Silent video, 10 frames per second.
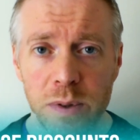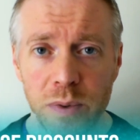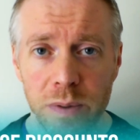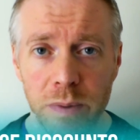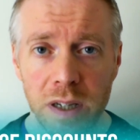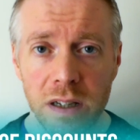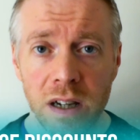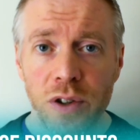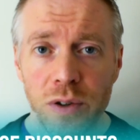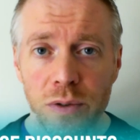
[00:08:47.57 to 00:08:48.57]
would be
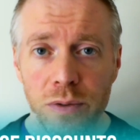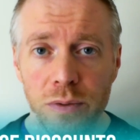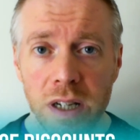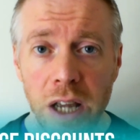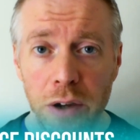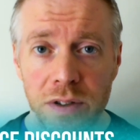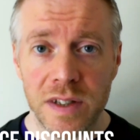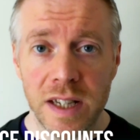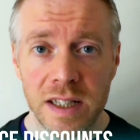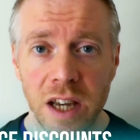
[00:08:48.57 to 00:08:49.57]
to announce
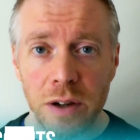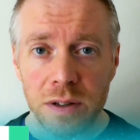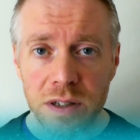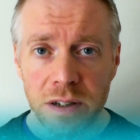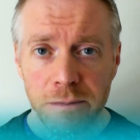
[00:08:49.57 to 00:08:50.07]
discounts.